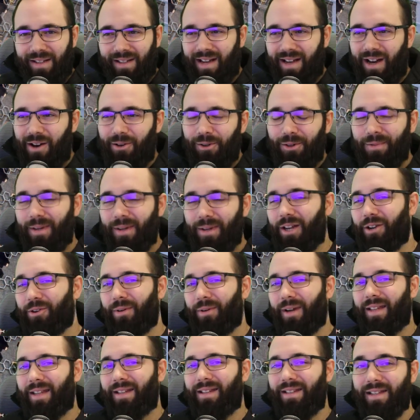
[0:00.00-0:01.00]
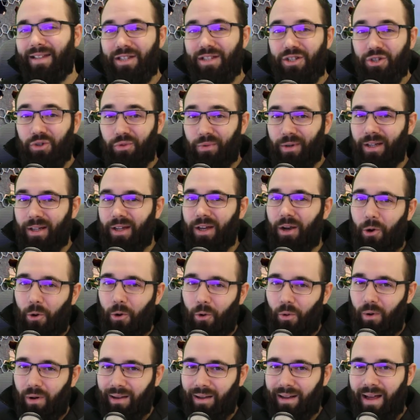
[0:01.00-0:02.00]
How do we create this really
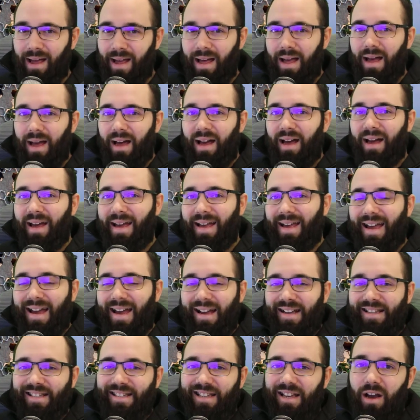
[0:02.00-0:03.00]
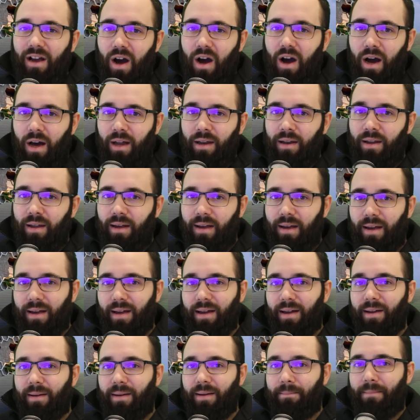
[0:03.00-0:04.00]
cool uh, hexagon
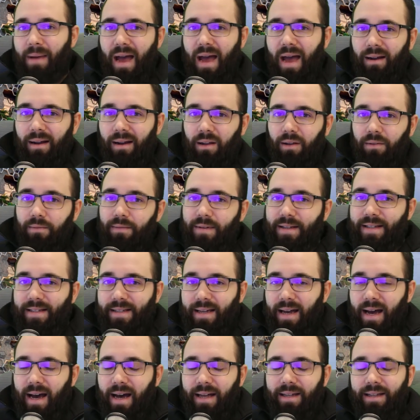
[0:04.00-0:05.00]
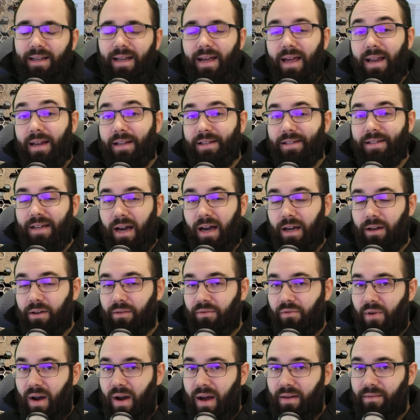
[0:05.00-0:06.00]
uh, panel facade inside
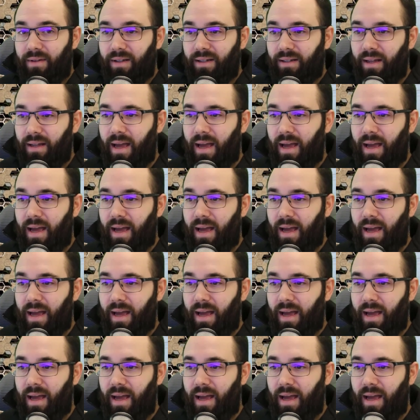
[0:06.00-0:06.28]
of Revit?